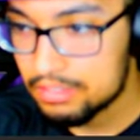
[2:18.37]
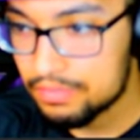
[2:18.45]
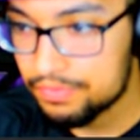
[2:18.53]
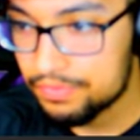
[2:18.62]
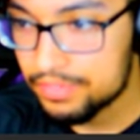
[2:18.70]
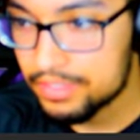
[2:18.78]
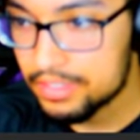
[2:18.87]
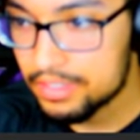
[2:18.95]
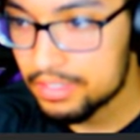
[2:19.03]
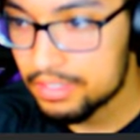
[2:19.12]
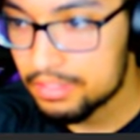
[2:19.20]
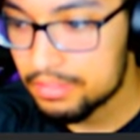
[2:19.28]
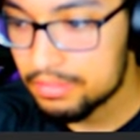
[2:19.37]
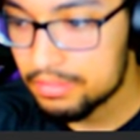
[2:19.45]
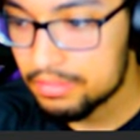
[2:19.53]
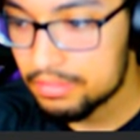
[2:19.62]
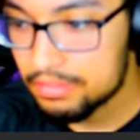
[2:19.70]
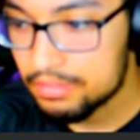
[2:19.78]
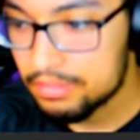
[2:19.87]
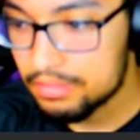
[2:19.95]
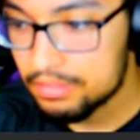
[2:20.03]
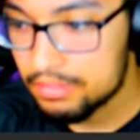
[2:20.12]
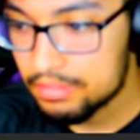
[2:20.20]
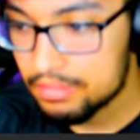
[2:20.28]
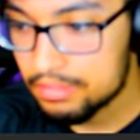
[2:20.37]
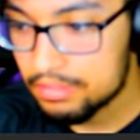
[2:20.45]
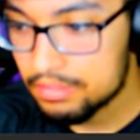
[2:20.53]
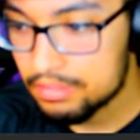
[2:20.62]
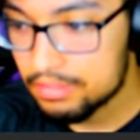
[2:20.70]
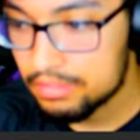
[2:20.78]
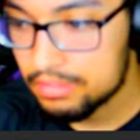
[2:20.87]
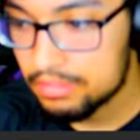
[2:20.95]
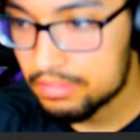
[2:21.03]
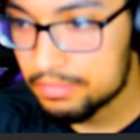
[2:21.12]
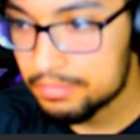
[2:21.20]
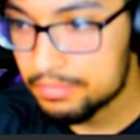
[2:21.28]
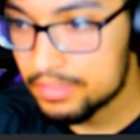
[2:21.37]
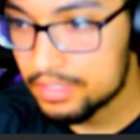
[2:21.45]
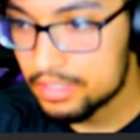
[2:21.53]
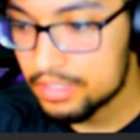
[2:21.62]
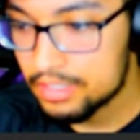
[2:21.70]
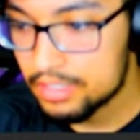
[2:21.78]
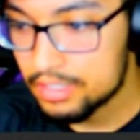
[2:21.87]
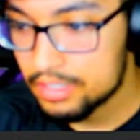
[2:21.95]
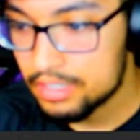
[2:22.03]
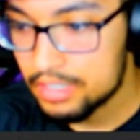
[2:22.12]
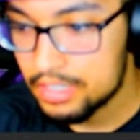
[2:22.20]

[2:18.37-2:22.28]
[no speech]